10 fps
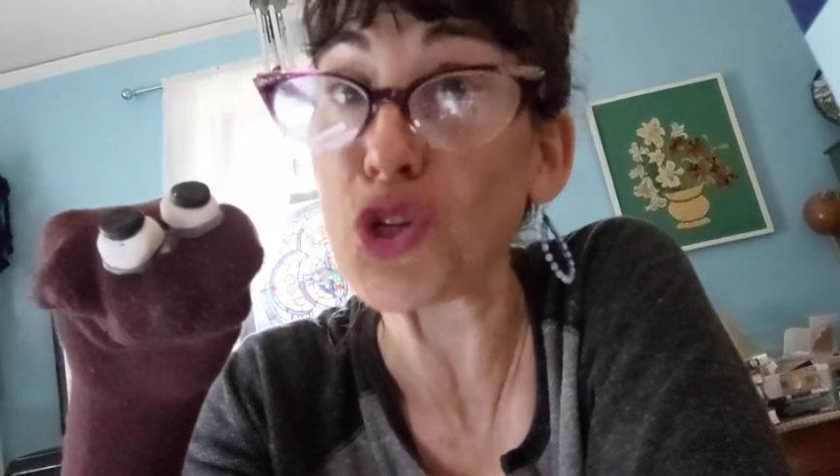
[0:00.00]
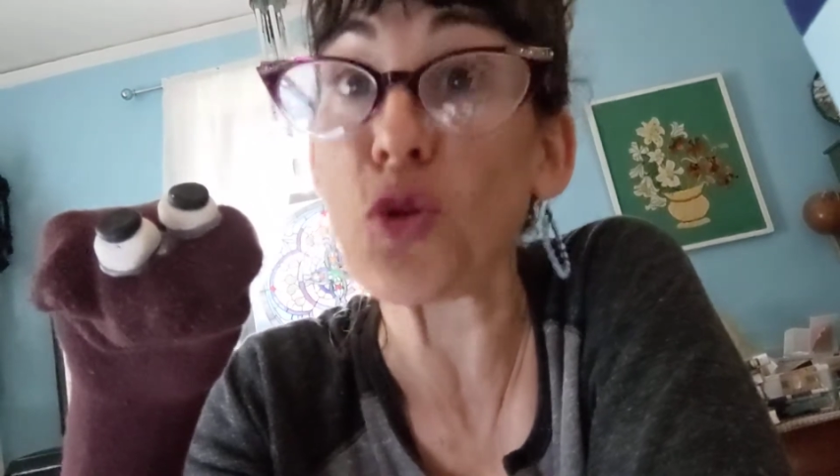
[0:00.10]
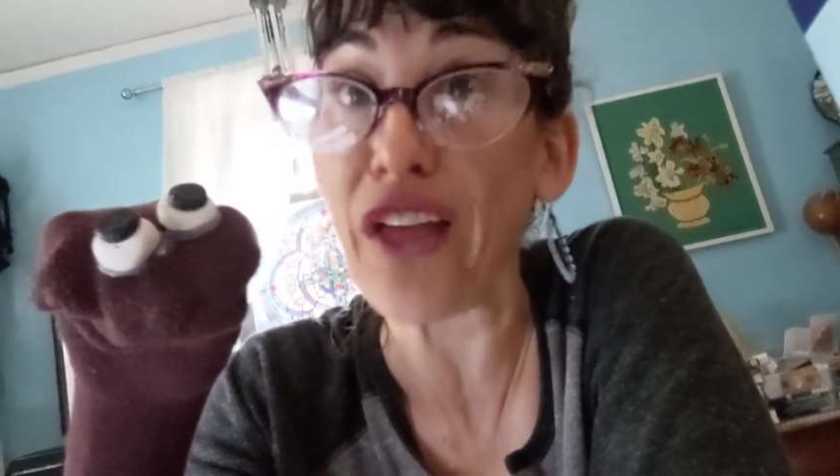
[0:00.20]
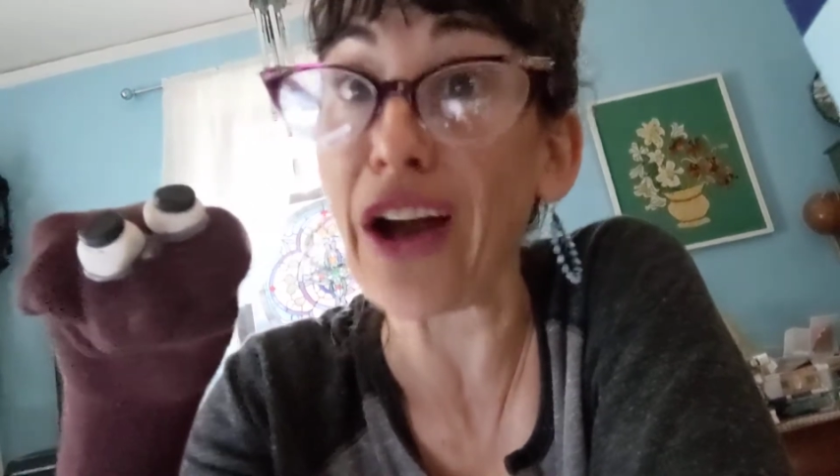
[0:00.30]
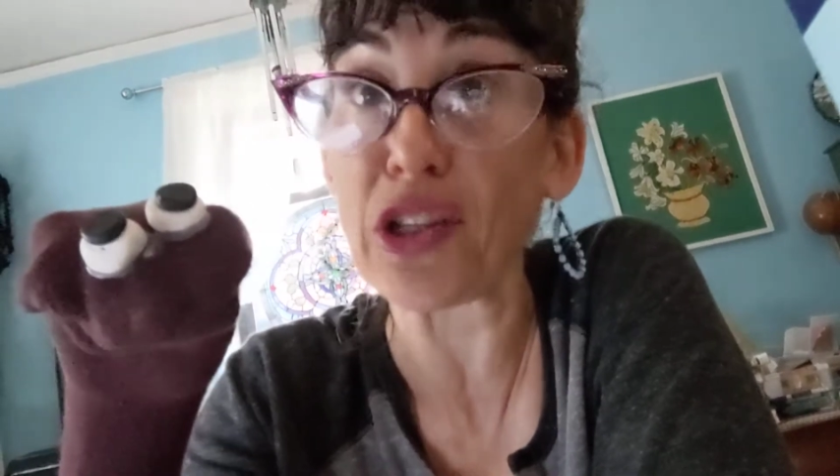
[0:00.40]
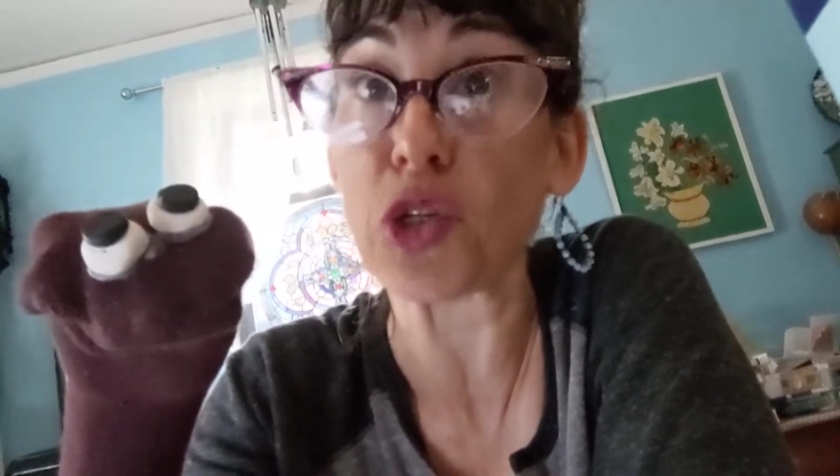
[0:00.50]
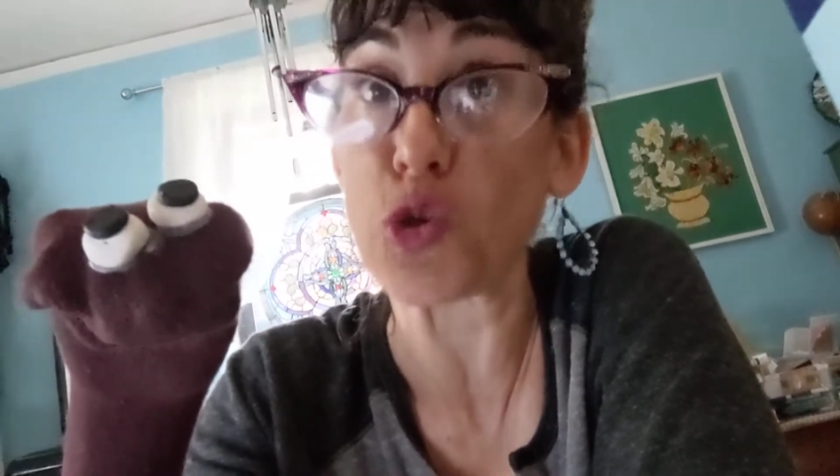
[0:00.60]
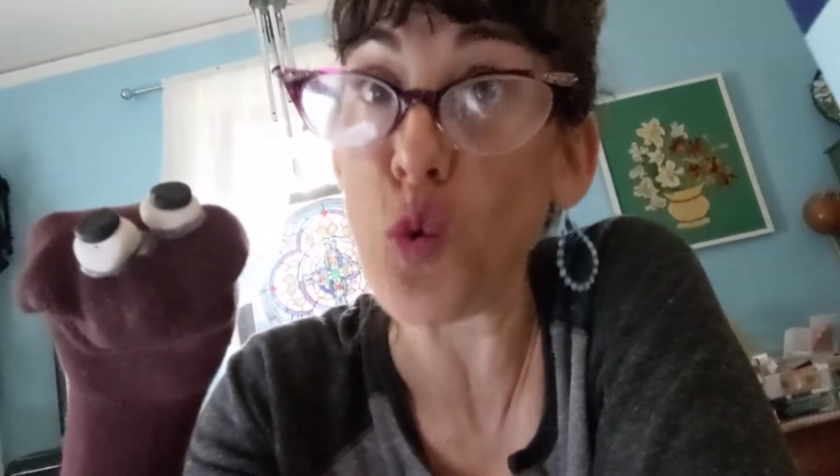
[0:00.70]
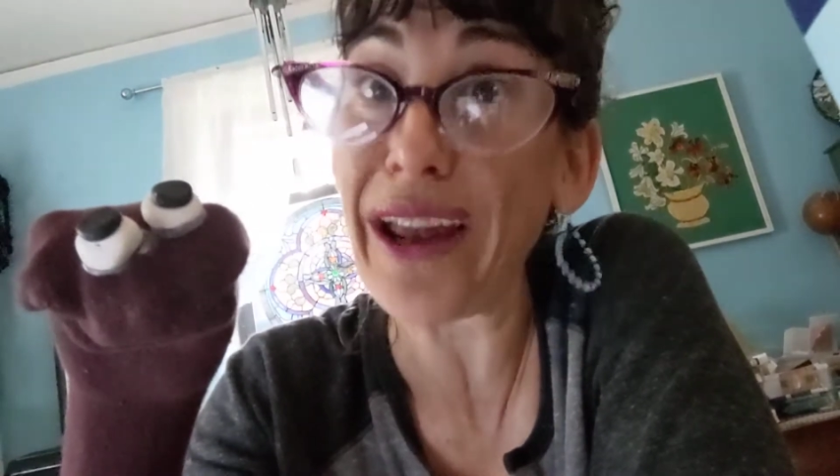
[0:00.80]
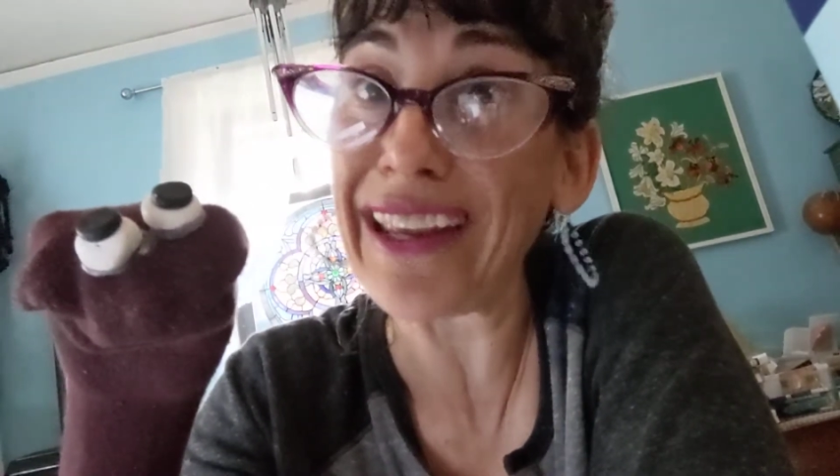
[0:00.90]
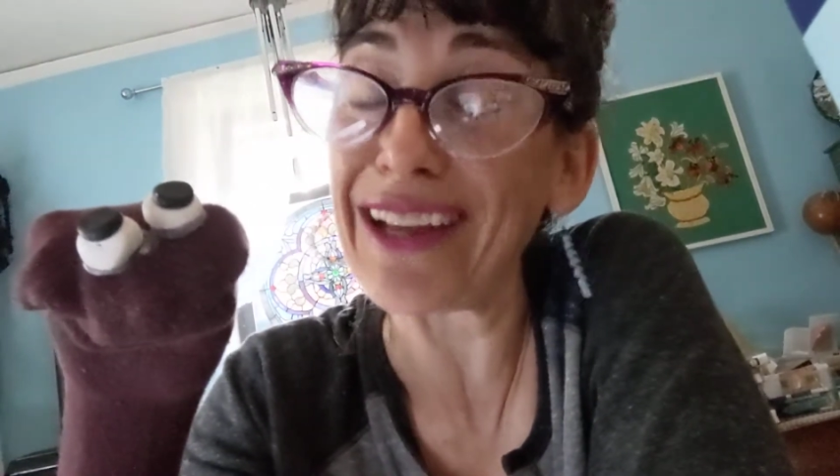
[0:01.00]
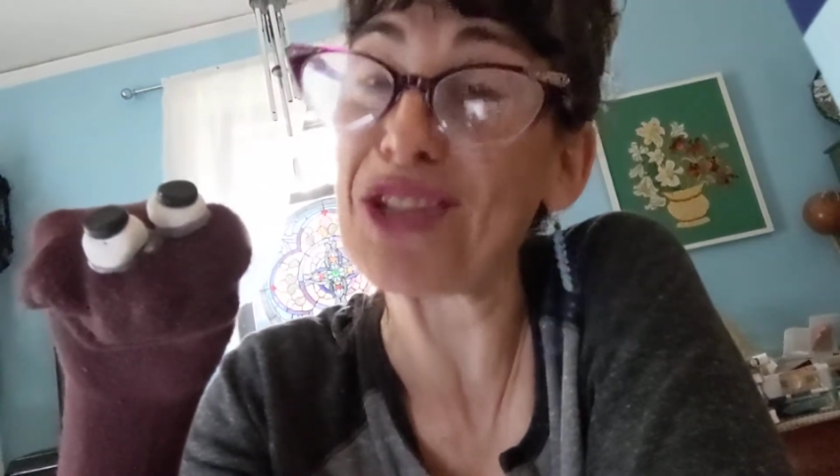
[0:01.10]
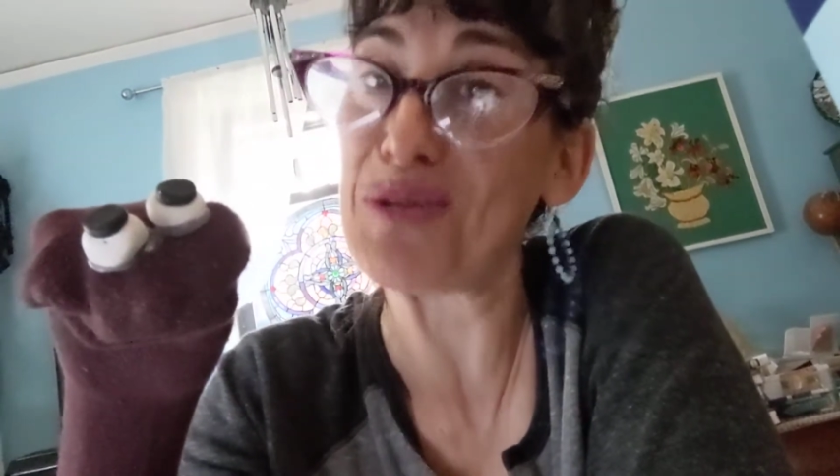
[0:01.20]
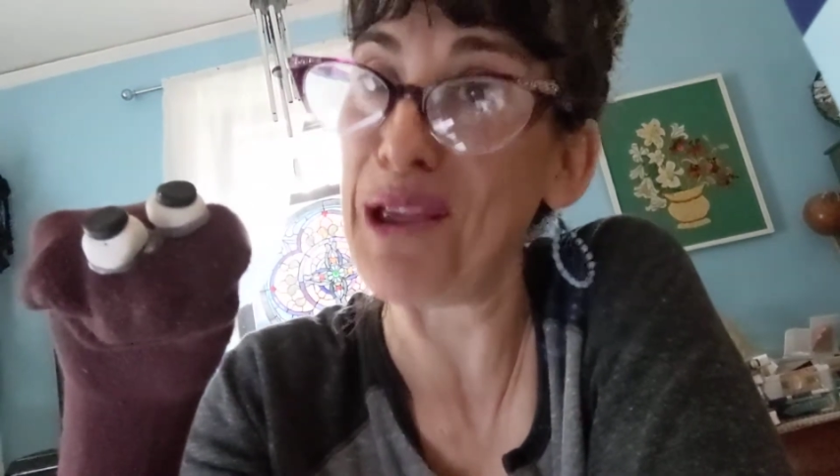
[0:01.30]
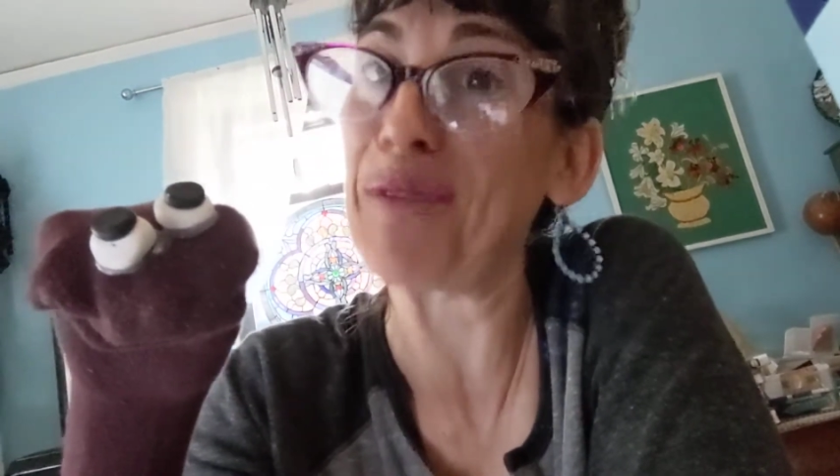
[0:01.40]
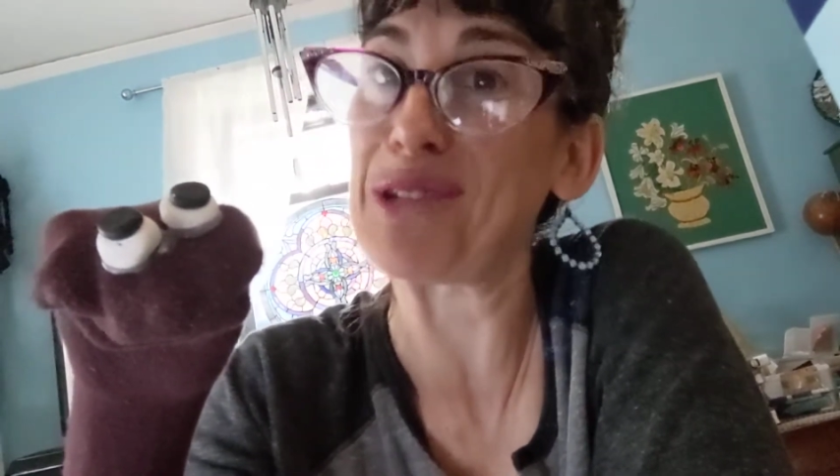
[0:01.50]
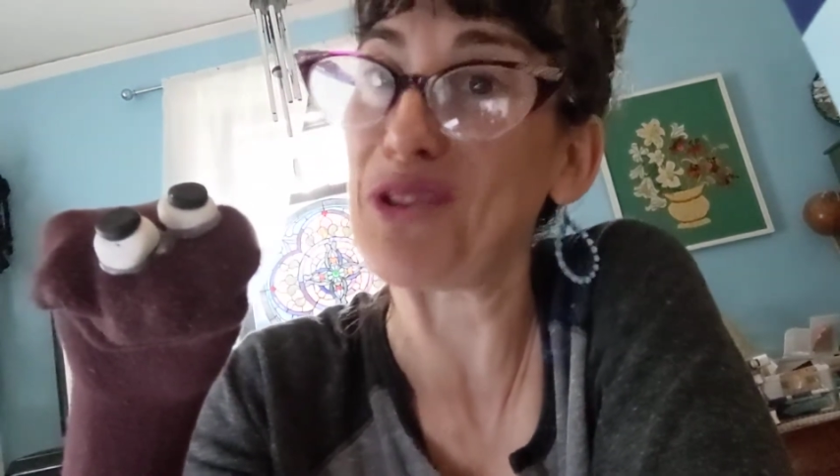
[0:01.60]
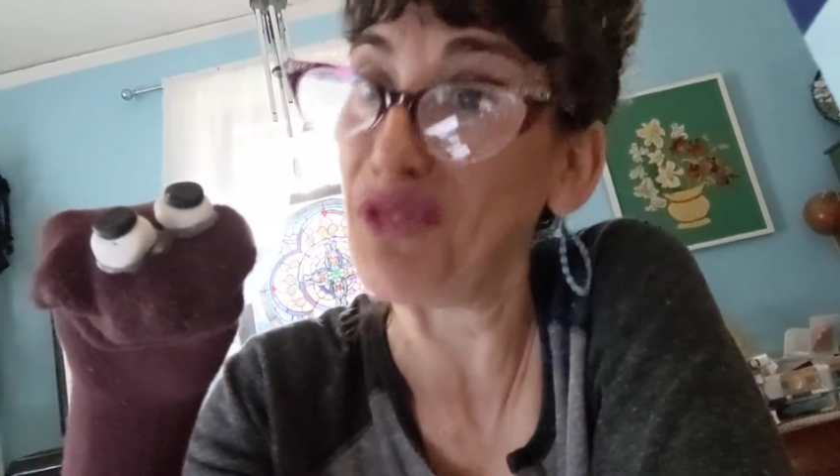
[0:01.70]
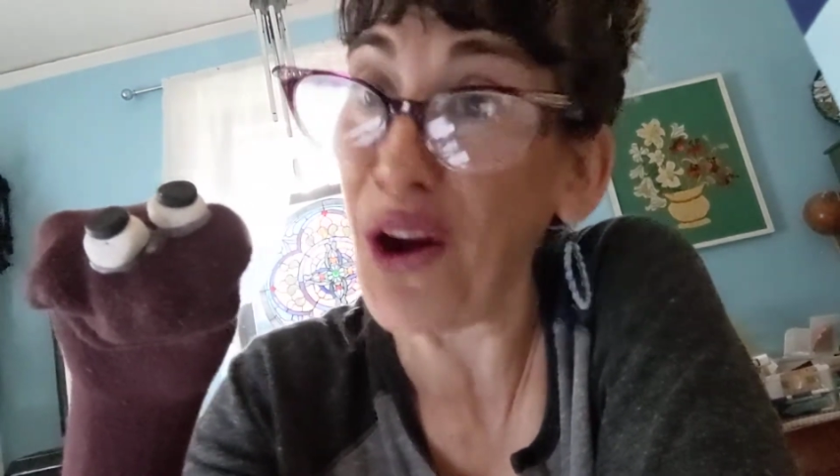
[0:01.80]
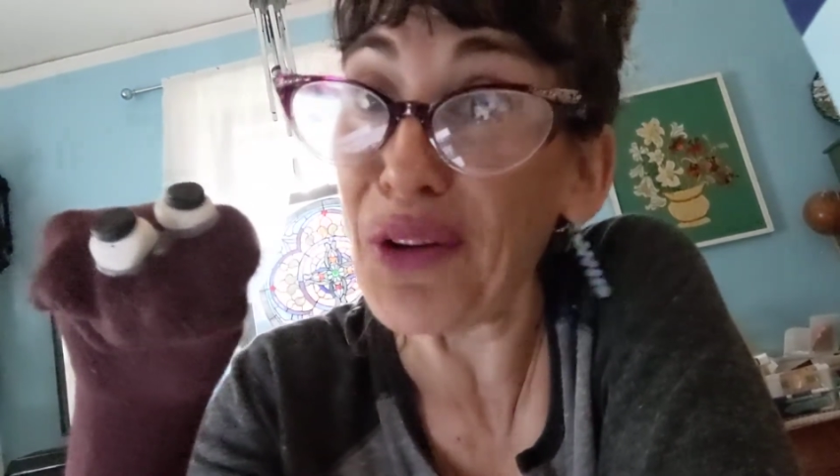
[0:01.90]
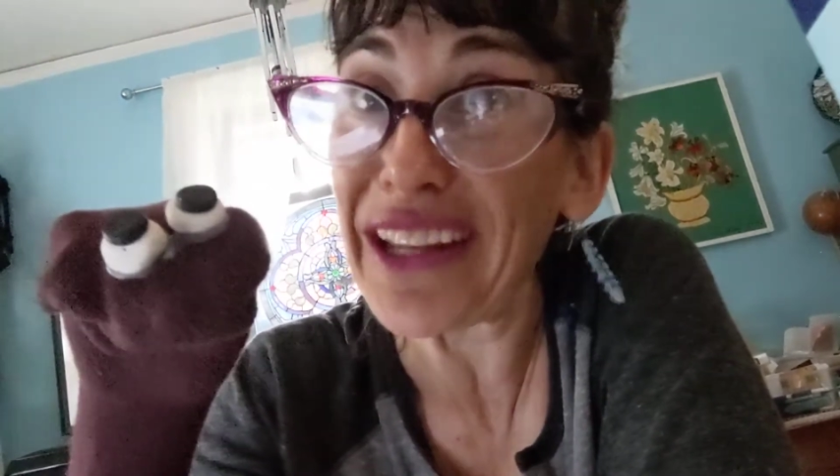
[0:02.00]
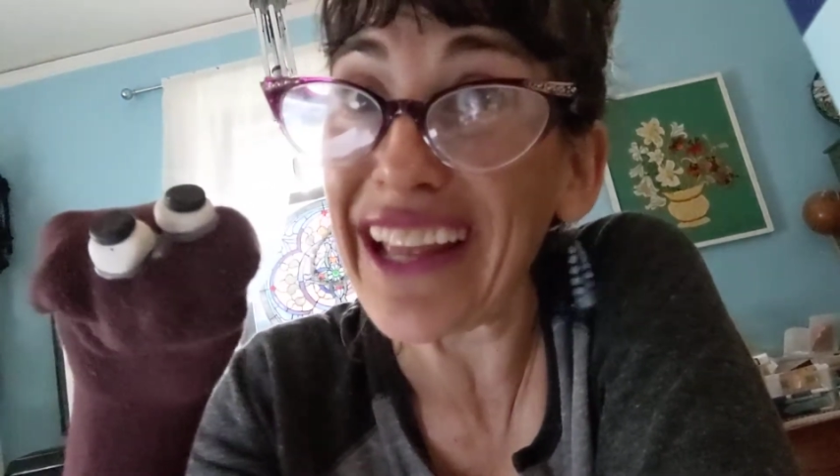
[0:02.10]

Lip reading: 2020 to be able to vote